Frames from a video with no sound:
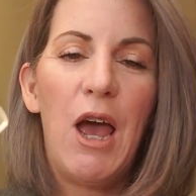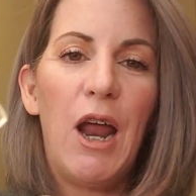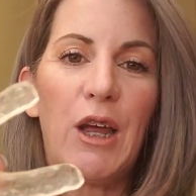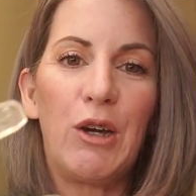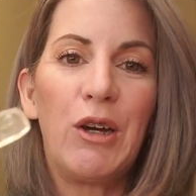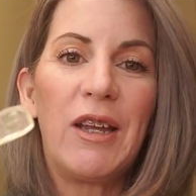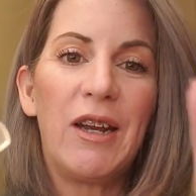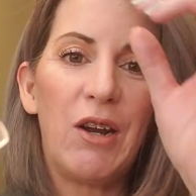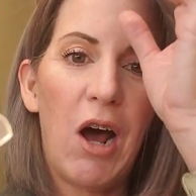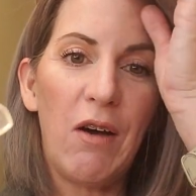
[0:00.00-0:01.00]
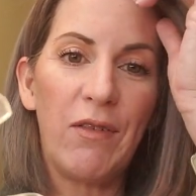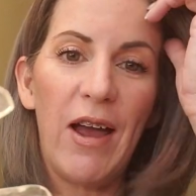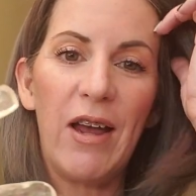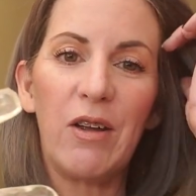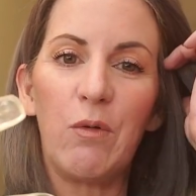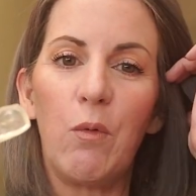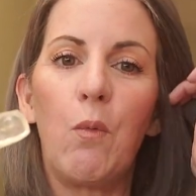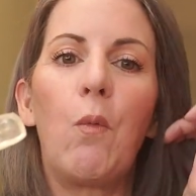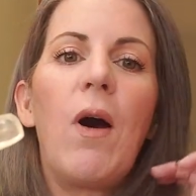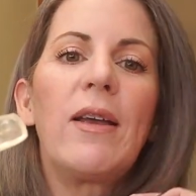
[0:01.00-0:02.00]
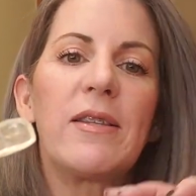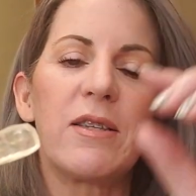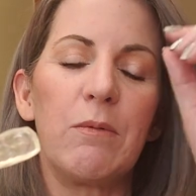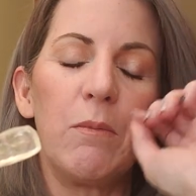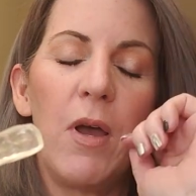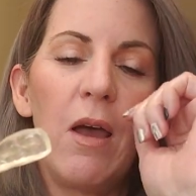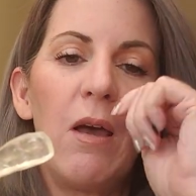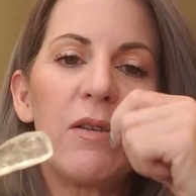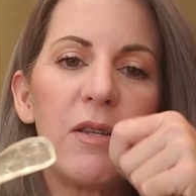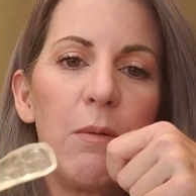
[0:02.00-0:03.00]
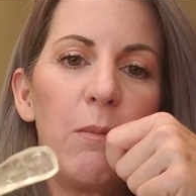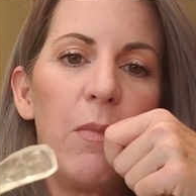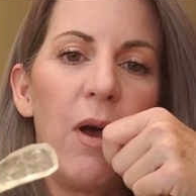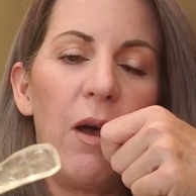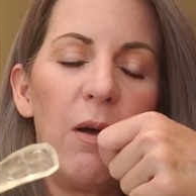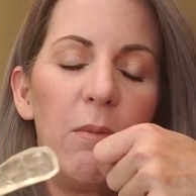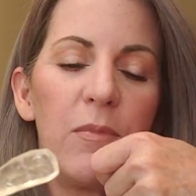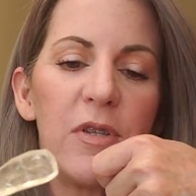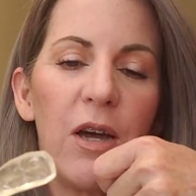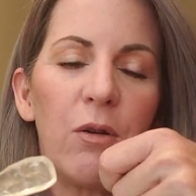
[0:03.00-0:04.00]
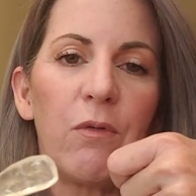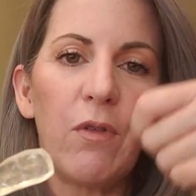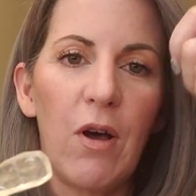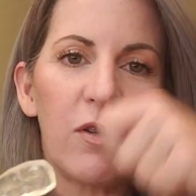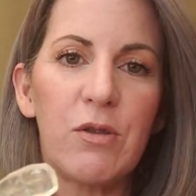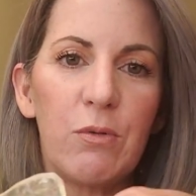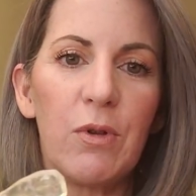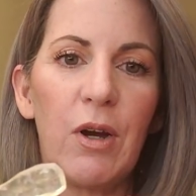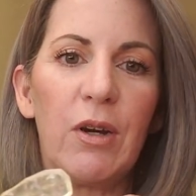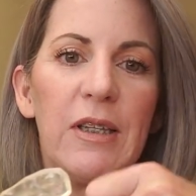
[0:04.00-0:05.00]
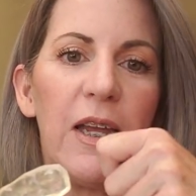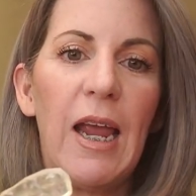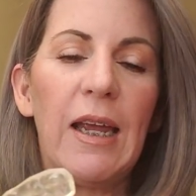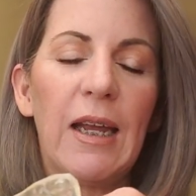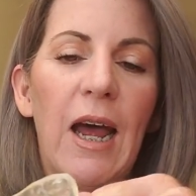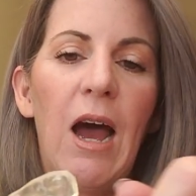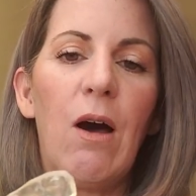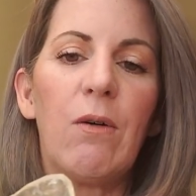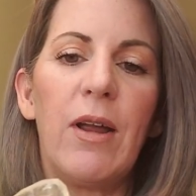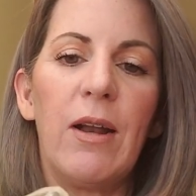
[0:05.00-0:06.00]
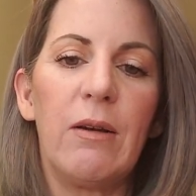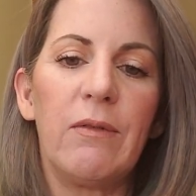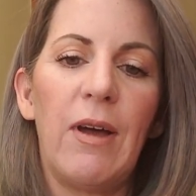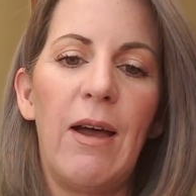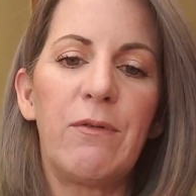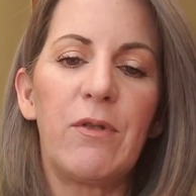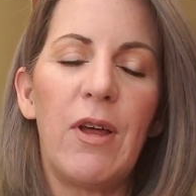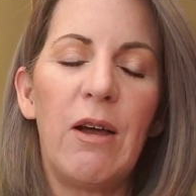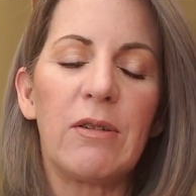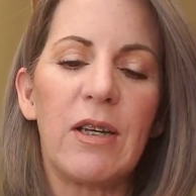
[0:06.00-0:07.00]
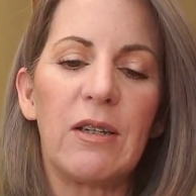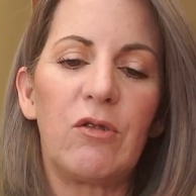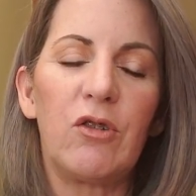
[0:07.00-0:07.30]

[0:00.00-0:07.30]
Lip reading: and I couldn't get it off. I had to wind some dental floss through there and yank it out. And after that, I was like,